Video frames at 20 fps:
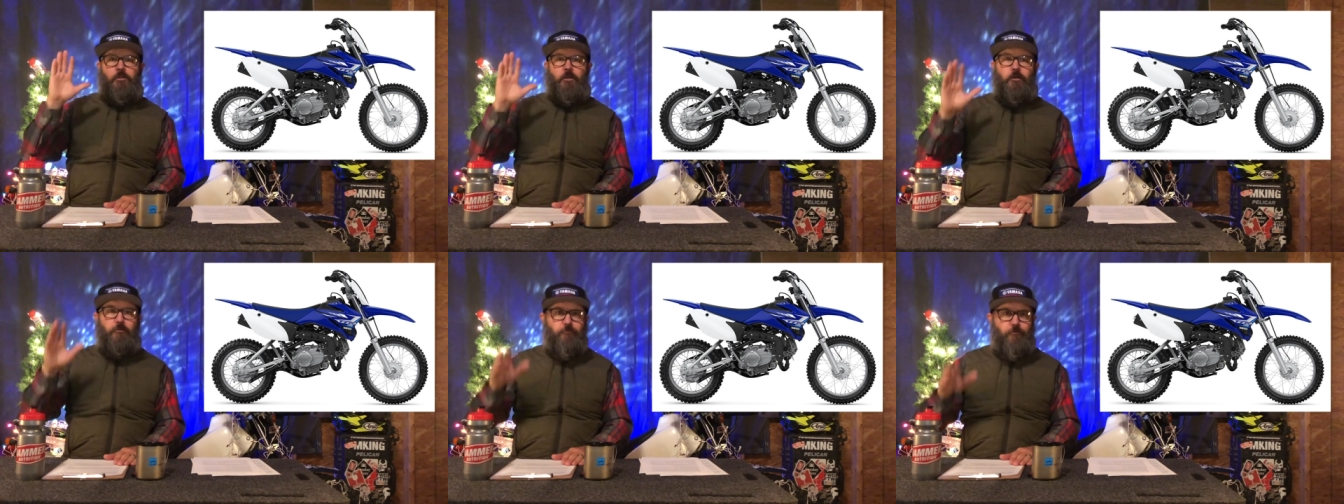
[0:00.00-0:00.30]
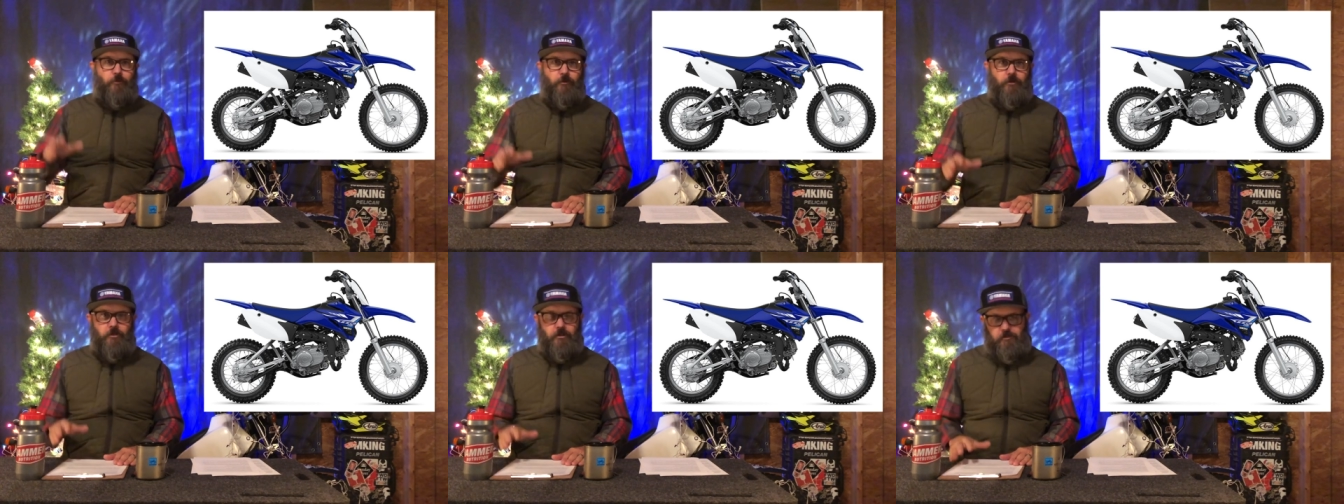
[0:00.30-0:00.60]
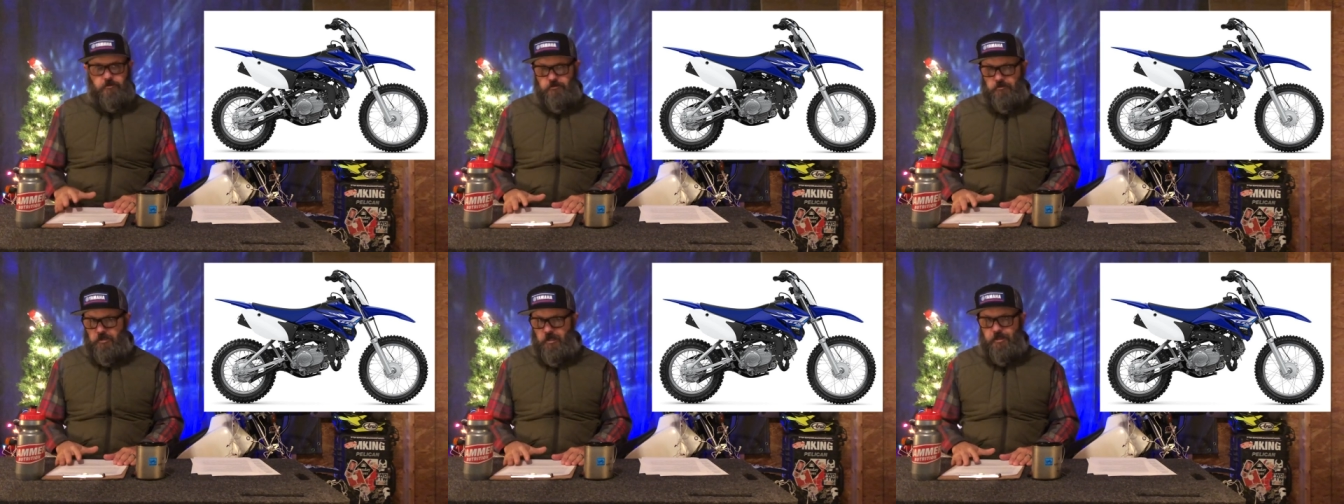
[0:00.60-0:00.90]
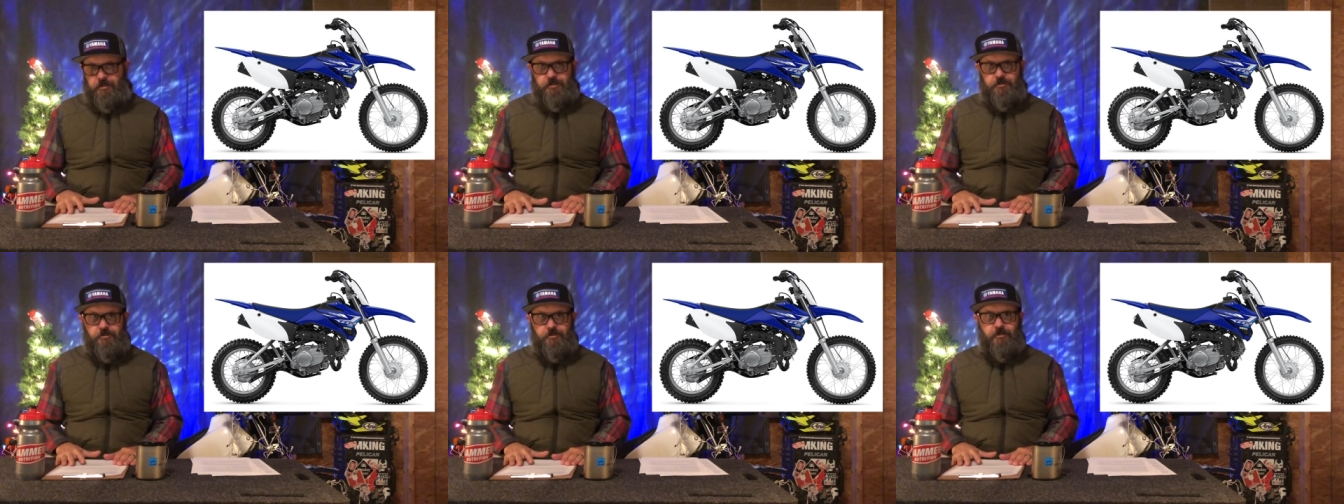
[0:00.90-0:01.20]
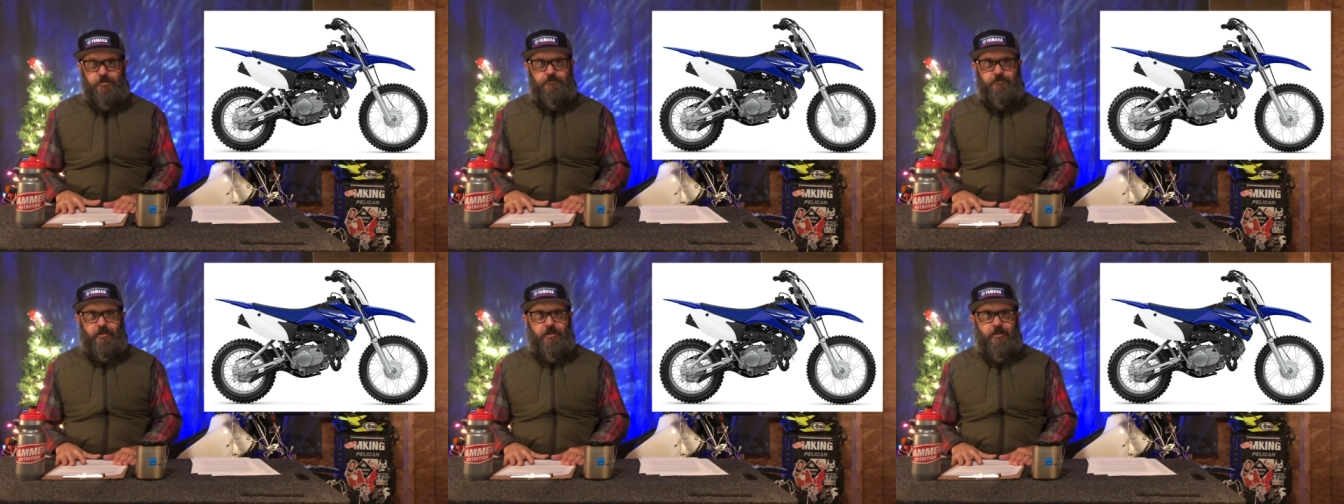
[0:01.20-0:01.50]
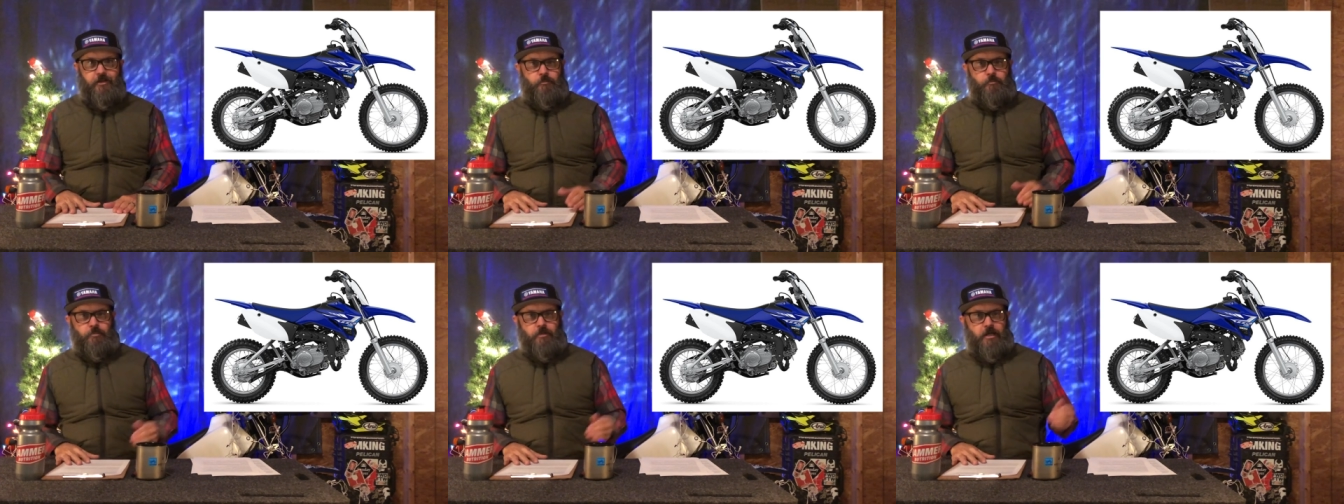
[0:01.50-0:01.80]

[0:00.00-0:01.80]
Go for it, knock yourself out.